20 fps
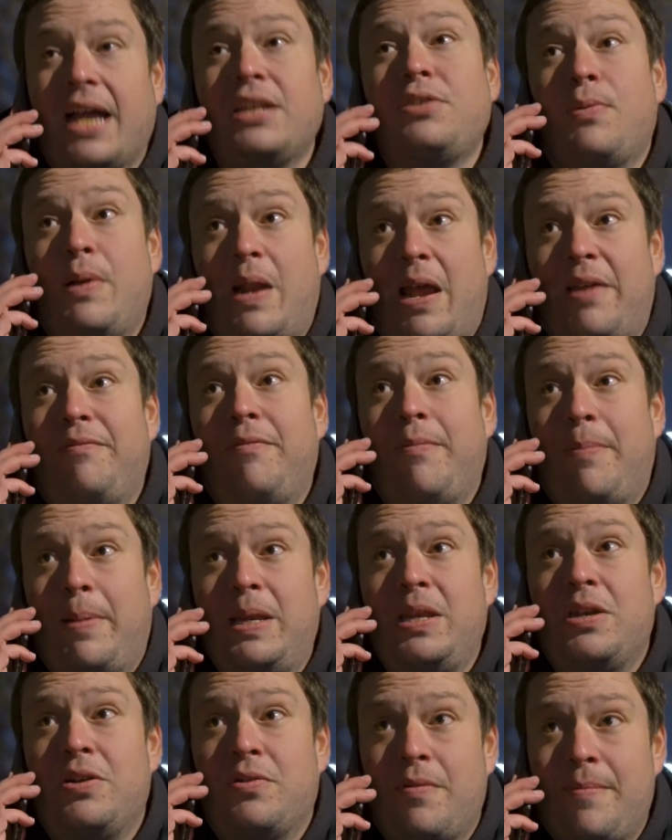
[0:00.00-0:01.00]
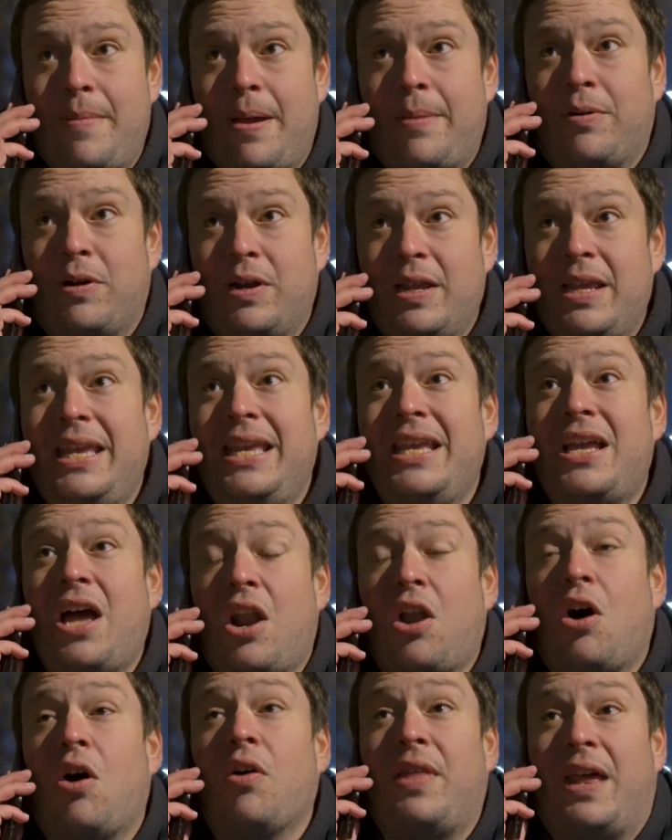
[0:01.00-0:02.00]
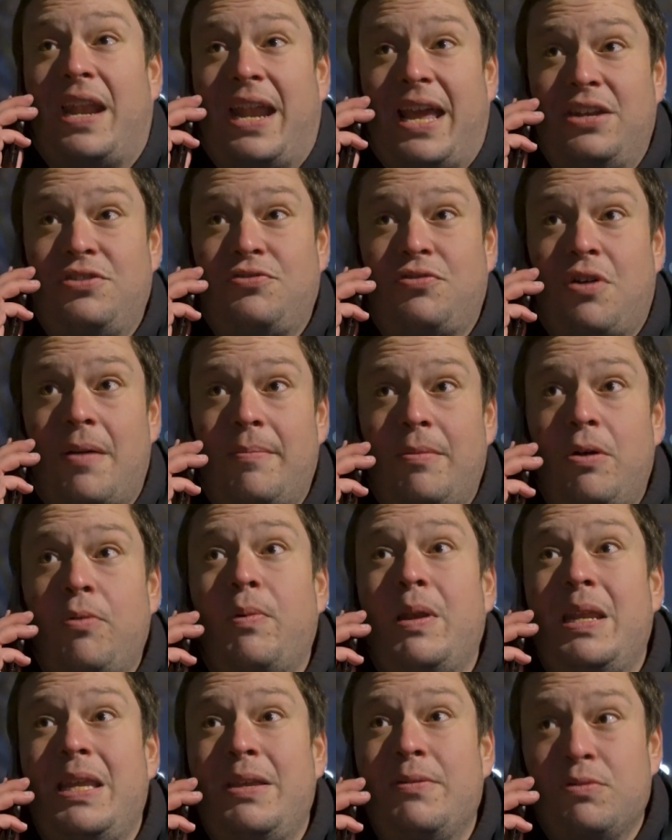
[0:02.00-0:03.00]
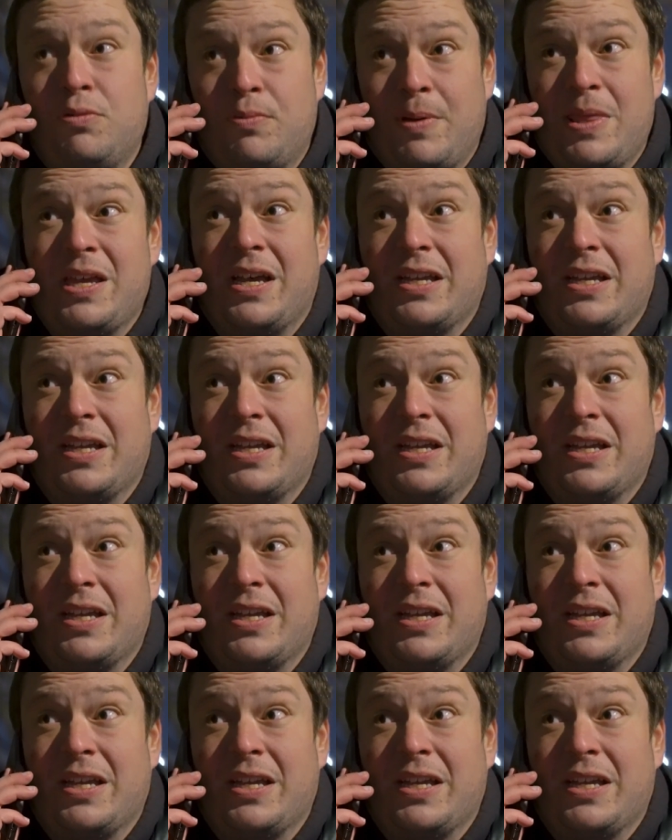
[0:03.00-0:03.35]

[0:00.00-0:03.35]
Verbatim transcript: I just want everybody to remember he got all that head trauma when he was with